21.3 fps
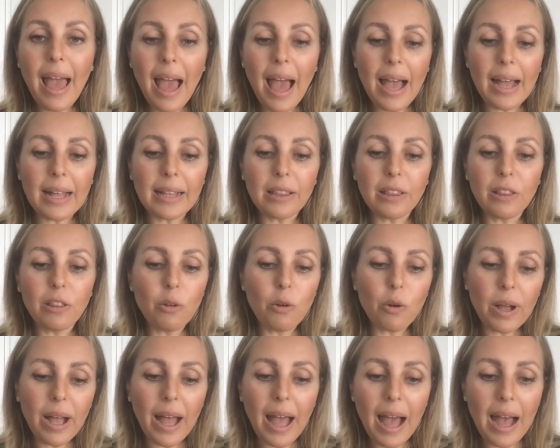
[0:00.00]
and
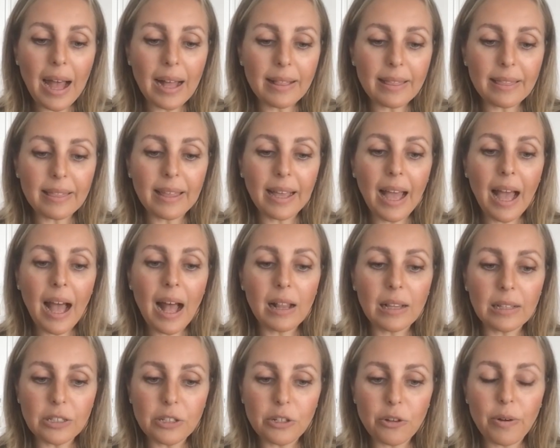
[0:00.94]
look at the
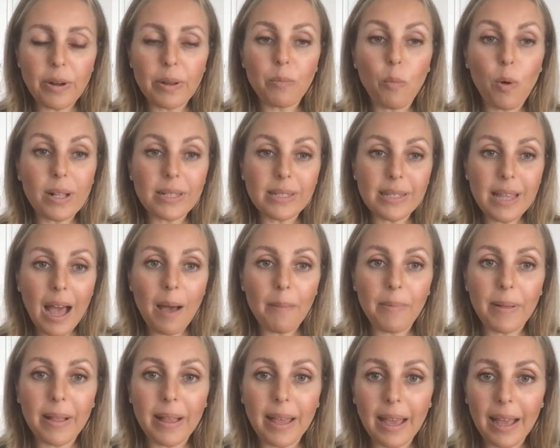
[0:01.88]
calendar and what's
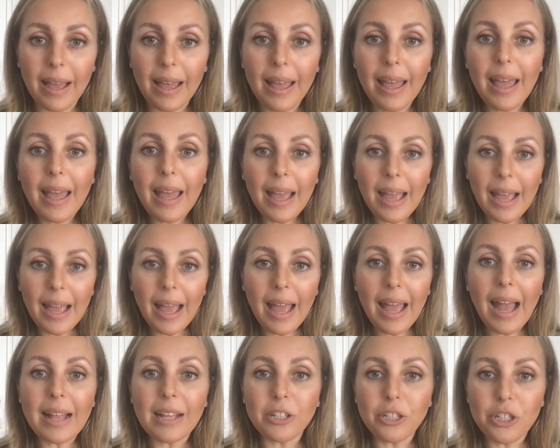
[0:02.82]
happening
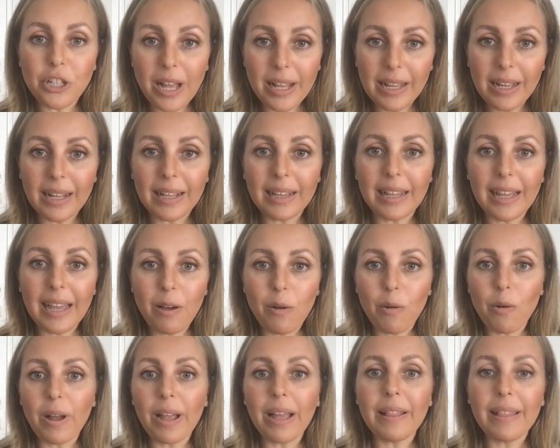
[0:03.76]
energetically
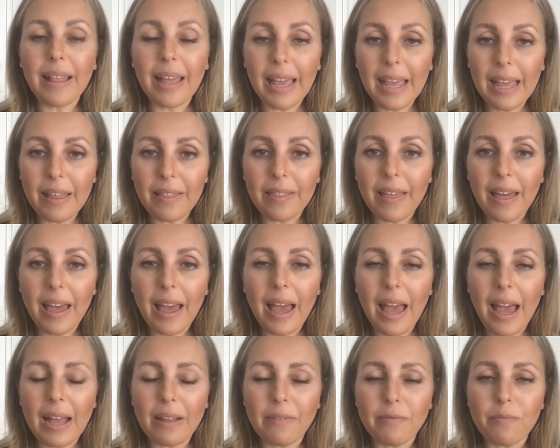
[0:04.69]
or in the
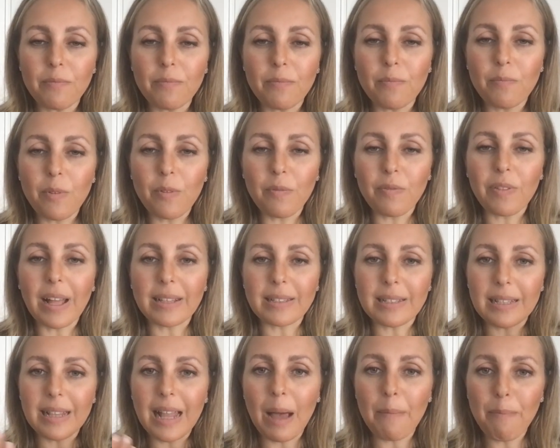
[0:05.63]
ether, and
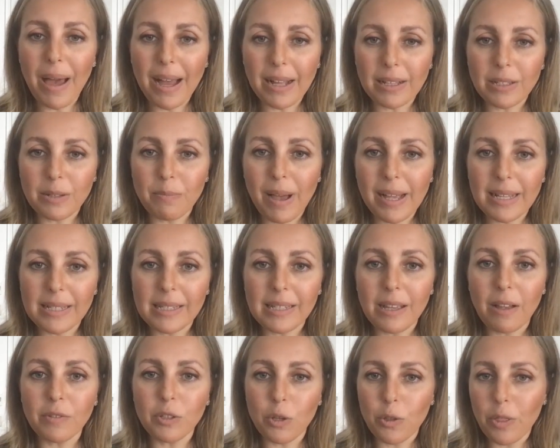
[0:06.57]
reflecting that back to
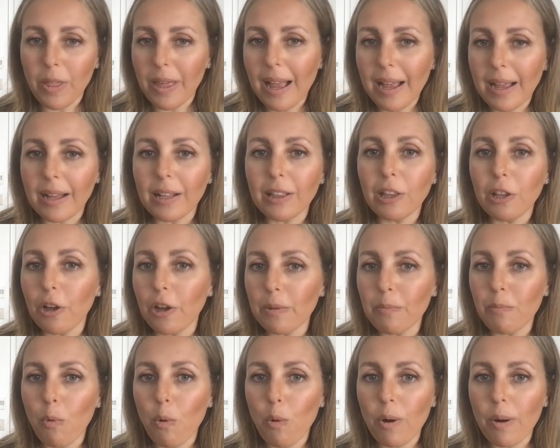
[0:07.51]
myself so that I can
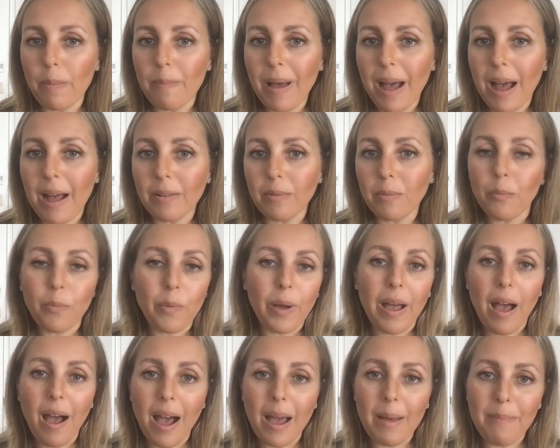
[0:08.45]
learn more about
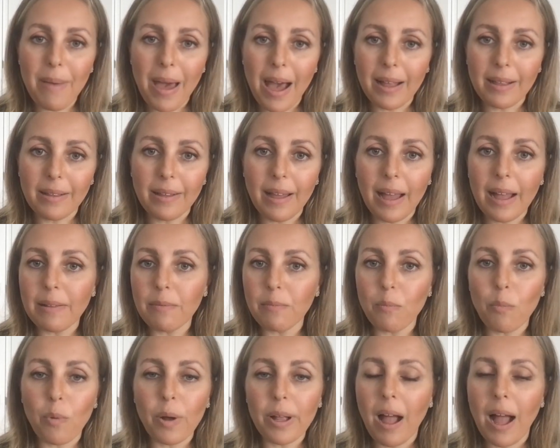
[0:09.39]
where I'm at
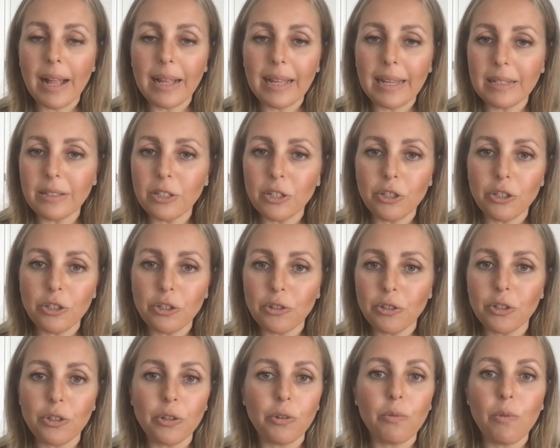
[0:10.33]
and what I need to
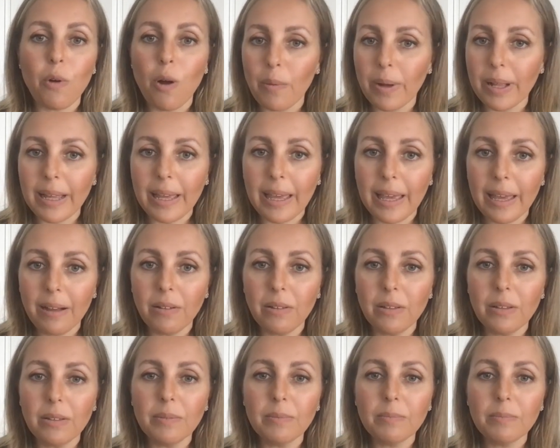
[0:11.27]
do to grow and heal.